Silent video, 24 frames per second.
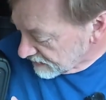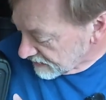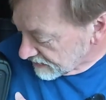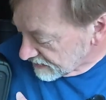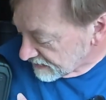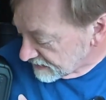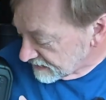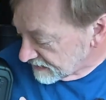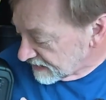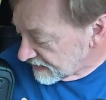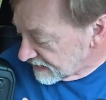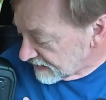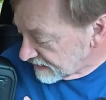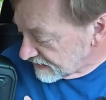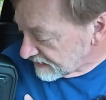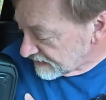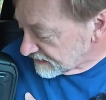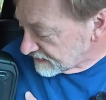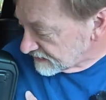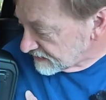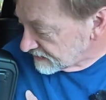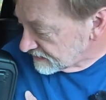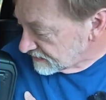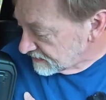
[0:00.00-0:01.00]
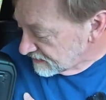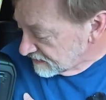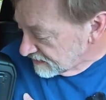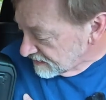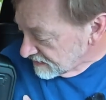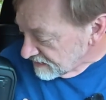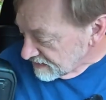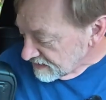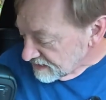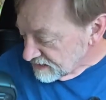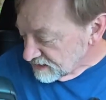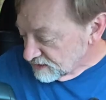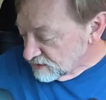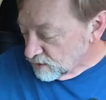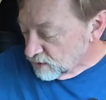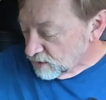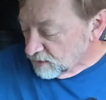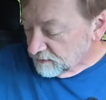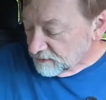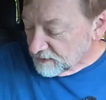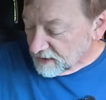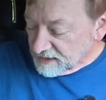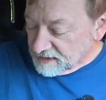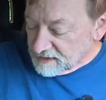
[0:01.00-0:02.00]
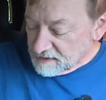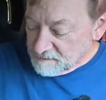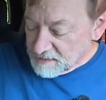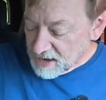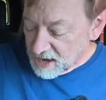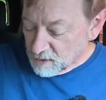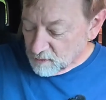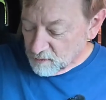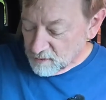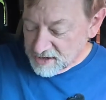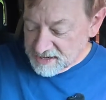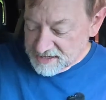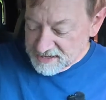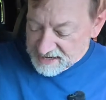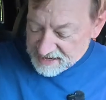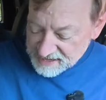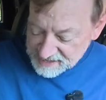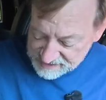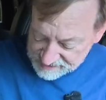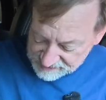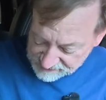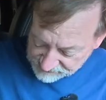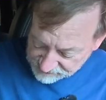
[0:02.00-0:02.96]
thing in heat, you know, if I come out one day and